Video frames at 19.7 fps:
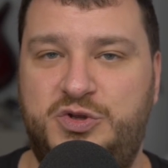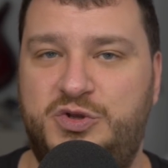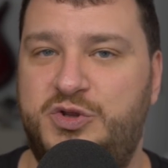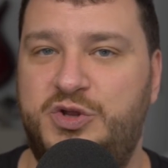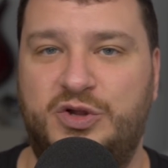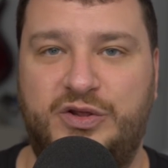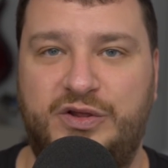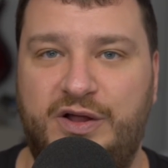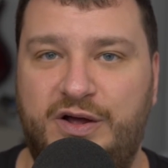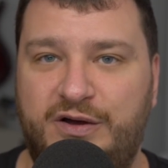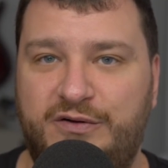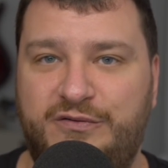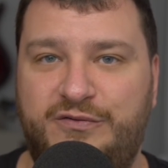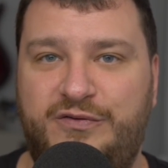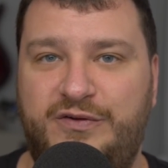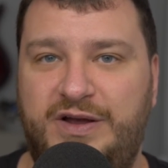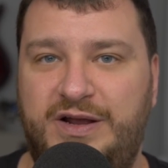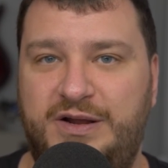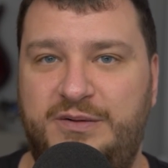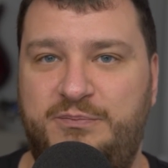love
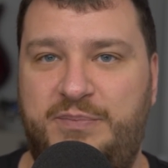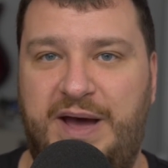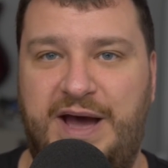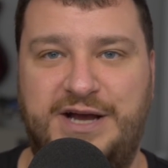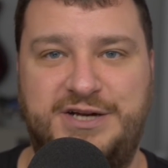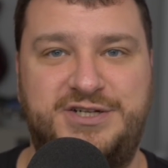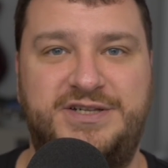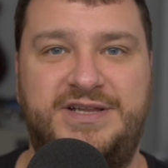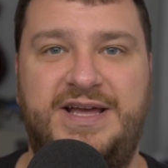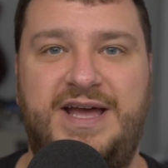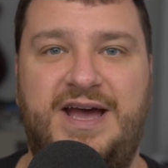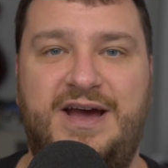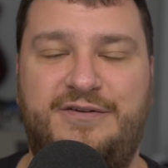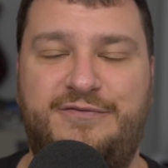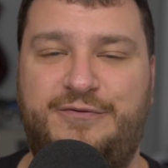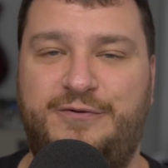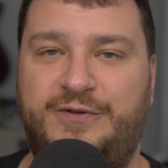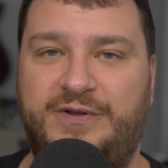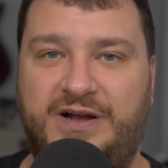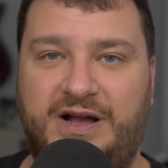and passion they have
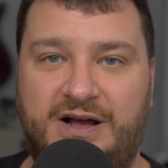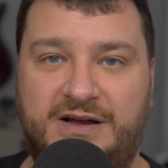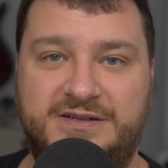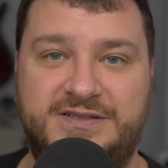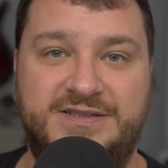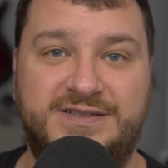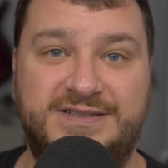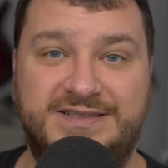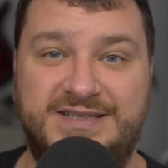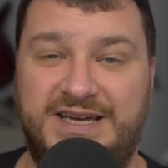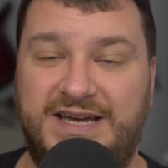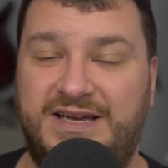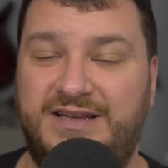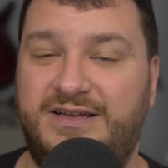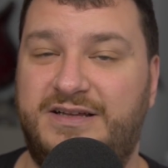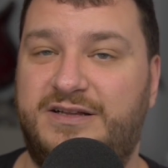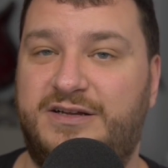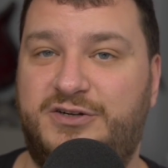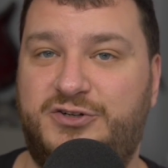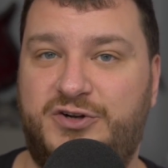for the consoles and the
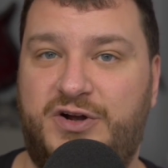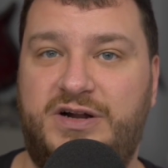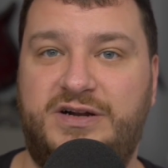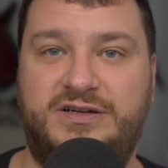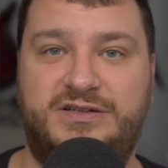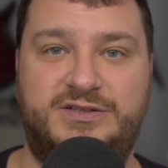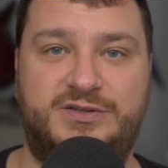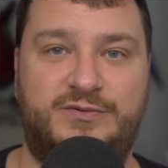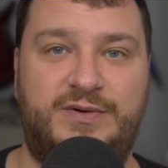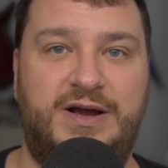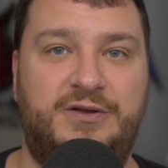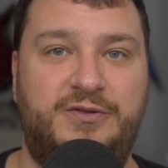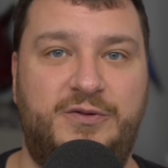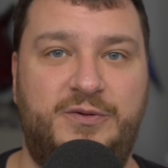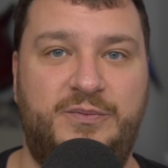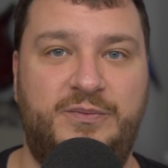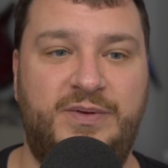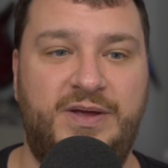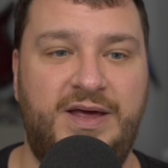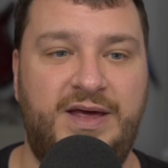electronics around
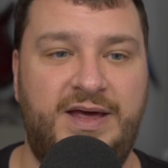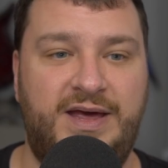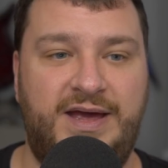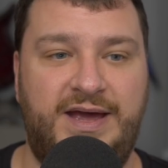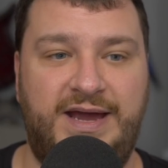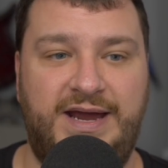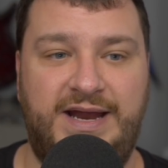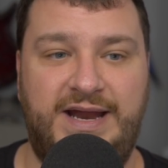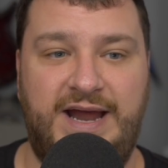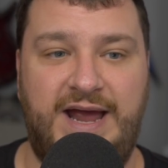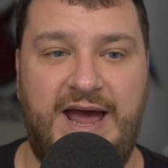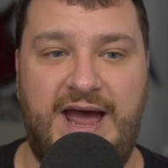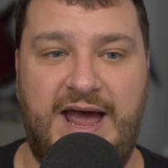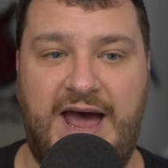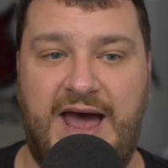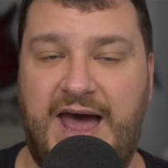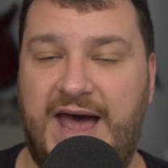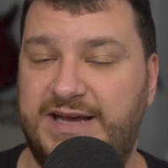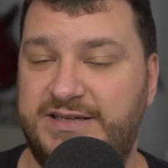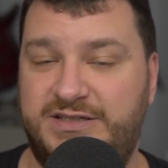them, and
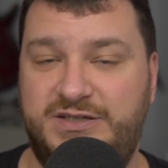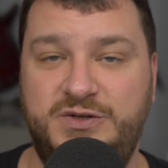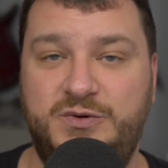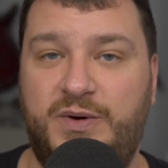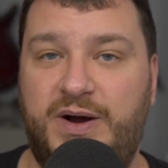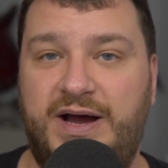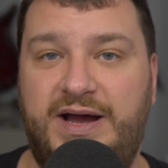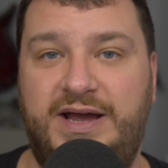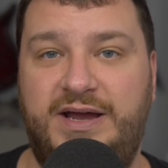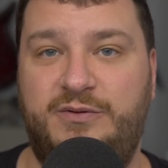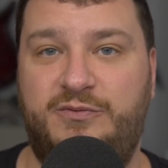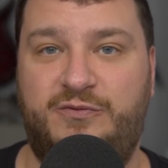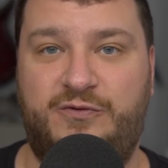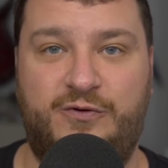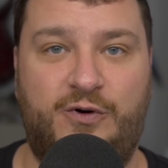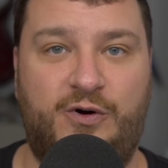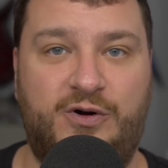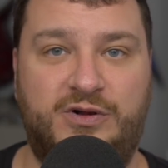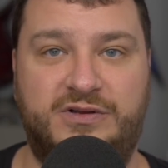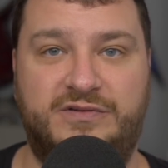as do I for
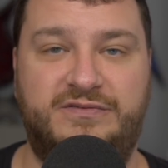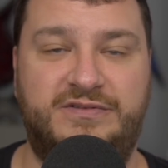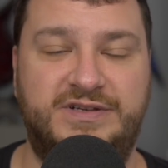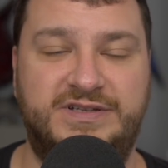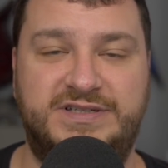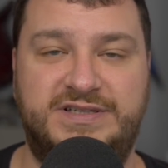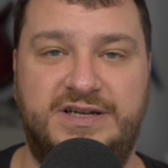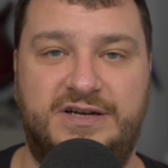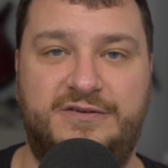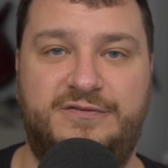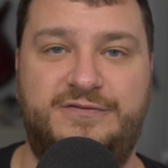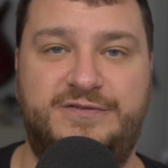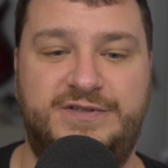all of this stuff.